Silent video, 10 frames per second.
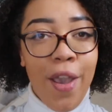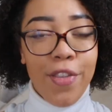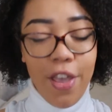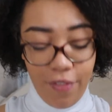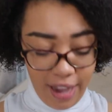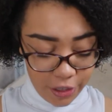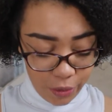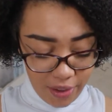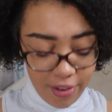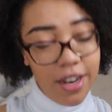Don't forget
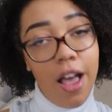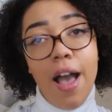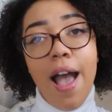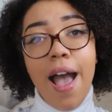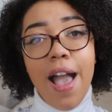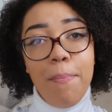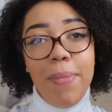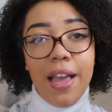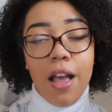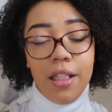to give it a
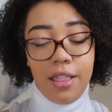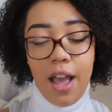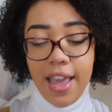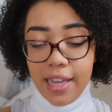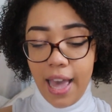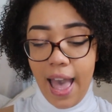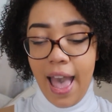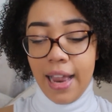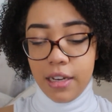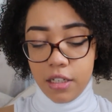big like
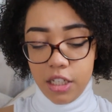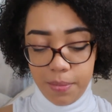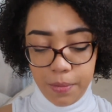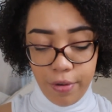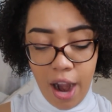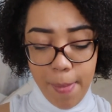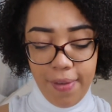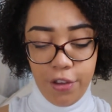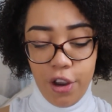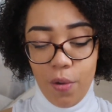and subscribe
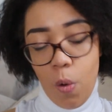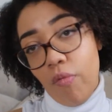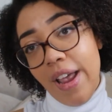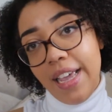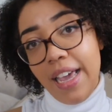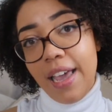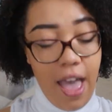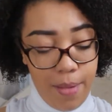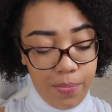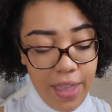if you don't already.
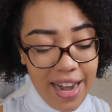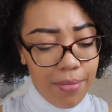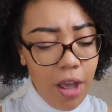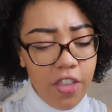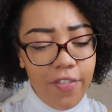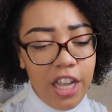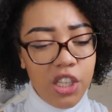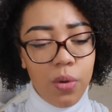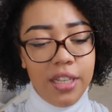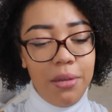Any other videos
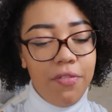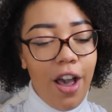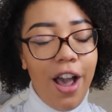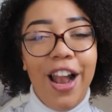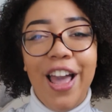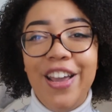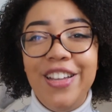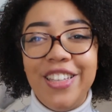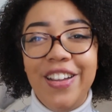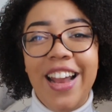you want to see with Arlo,
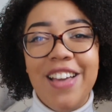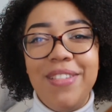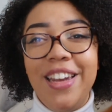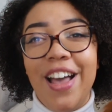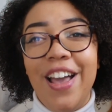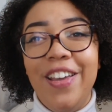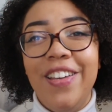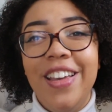do let me know.